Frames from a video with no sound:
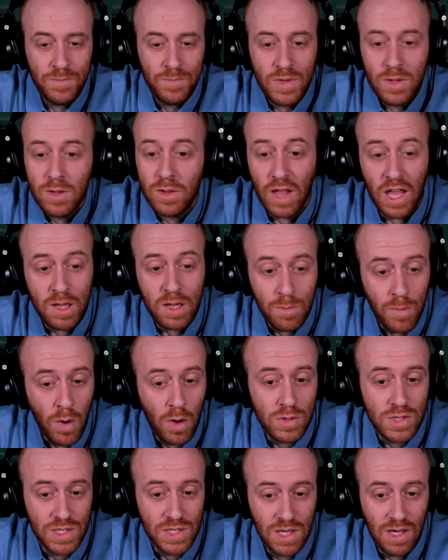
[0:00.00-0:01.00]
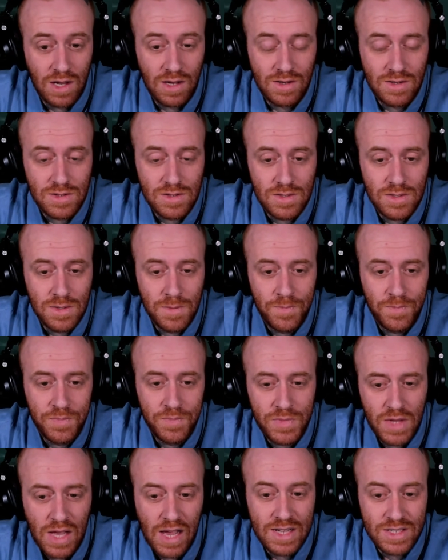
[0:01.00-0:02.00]
Like most things,
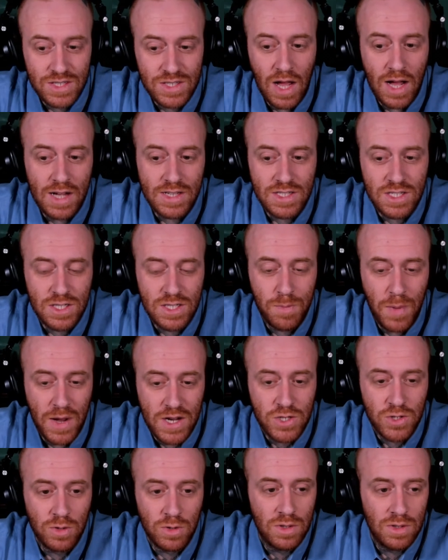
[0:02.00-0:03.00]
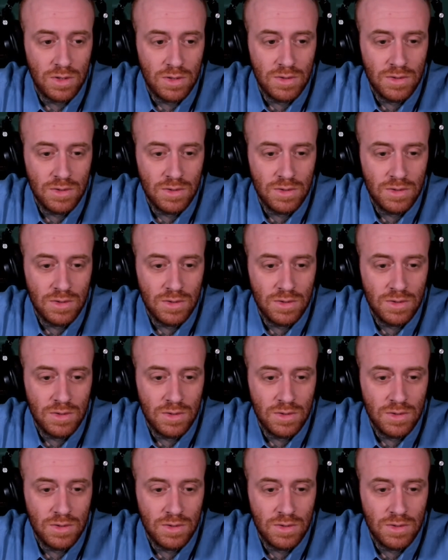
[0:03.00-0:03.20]
it's not special.